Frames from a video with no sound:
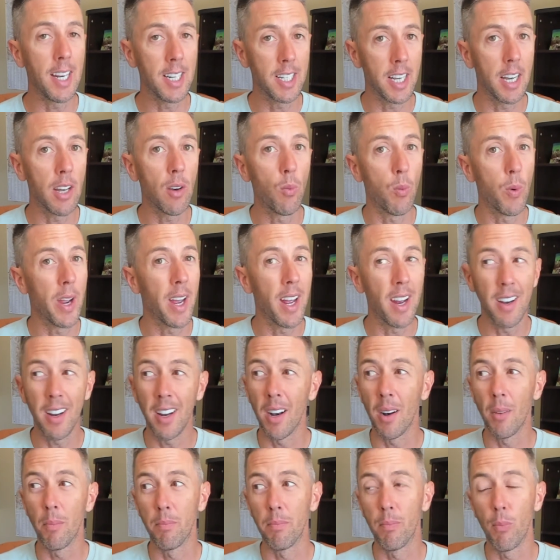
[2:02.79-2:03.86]
did
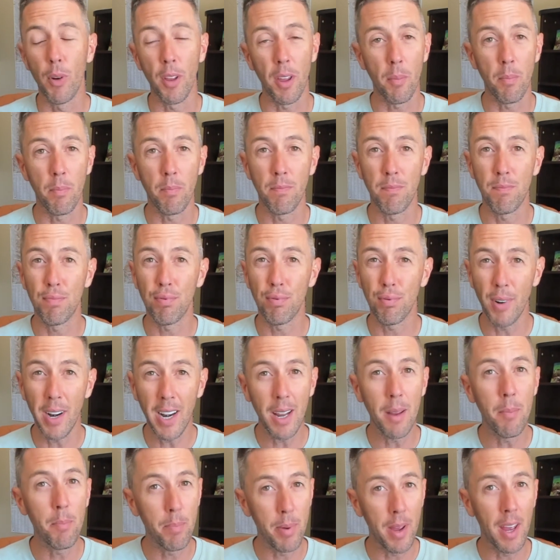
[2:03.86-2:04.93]
win with a
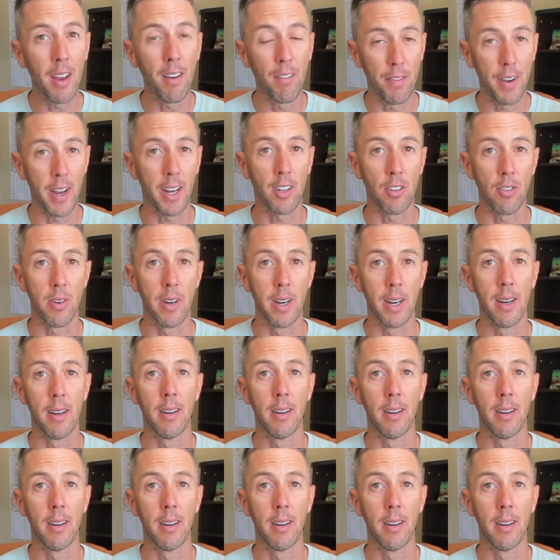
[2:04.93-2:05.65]
pretty big victory.